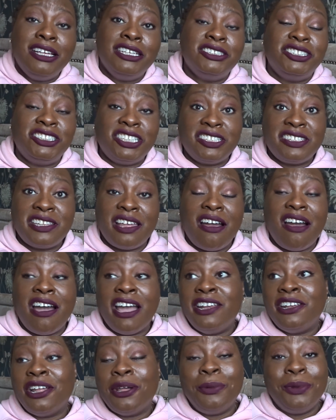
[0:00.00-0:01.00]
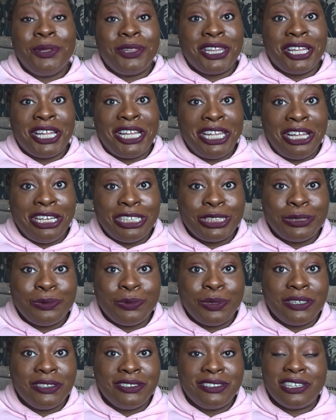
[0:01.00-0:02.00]
It's just that I know with the Lush
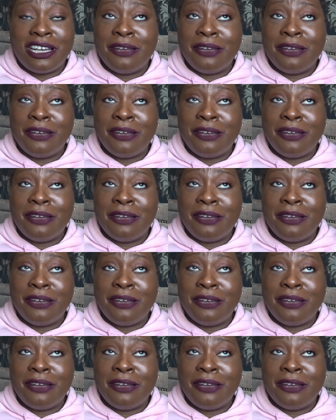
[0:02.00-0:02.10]
ones,